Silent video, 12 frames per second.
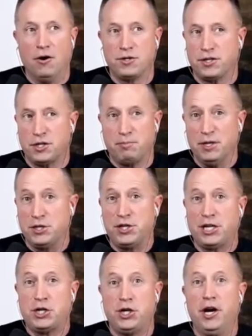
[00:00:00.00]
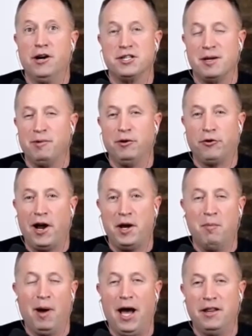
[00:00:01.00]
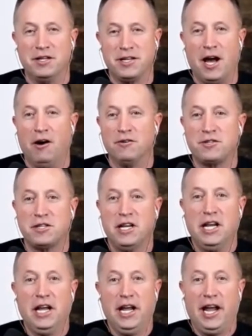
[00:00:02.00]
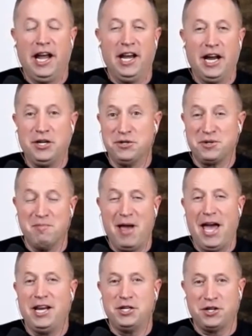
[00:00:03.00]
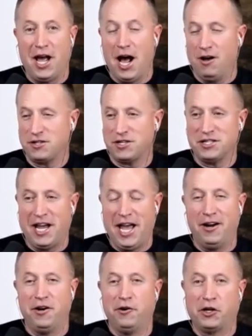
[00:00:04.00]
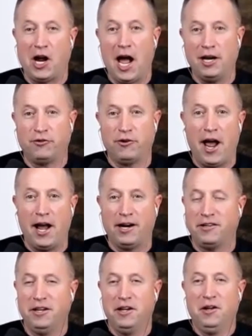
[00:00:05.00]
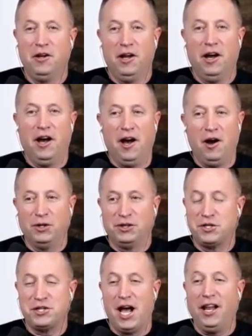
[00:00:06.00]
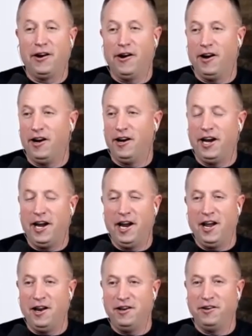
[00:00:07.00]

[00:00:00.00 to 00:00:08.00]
It's been 6 years. I've been trying to buy this house, and I used to manage the house because I had it under contract with the seller, and